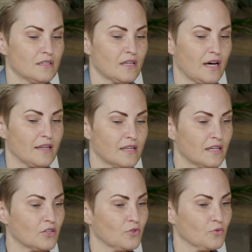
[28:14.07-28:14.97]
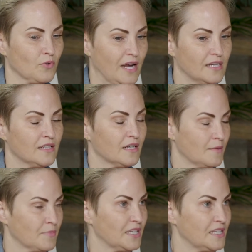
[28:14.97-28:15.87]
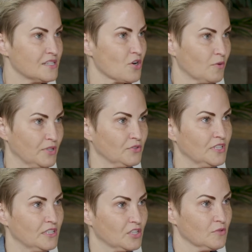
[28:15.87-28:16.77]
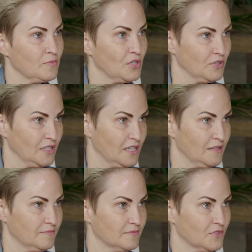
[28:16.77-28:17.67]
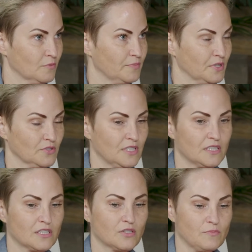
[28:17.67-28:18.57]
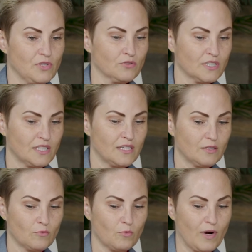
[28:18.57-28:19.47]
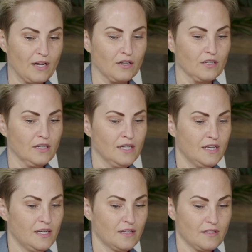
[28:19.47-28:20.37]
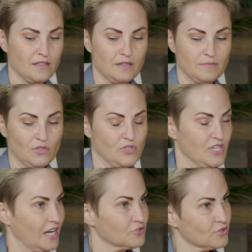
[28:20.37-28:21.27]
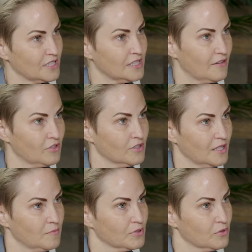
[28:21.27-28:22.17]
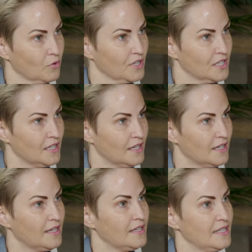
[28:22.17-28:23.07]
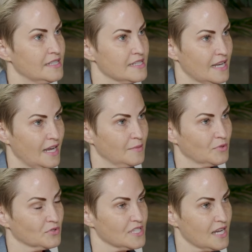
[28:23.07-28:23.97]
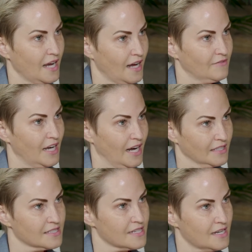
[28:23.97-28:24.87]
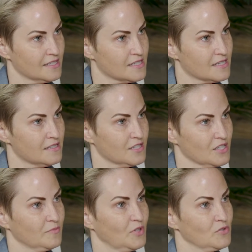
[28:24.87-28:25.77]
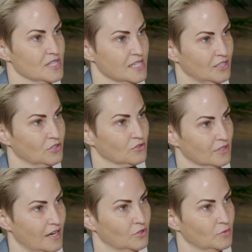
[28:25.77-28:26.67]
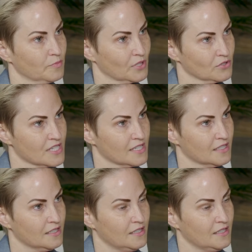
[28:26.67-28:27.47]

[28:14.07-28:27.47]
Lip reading: I think great companies are building a community. They're building a community where the most entry-level employee is able to have access to the most senior level person.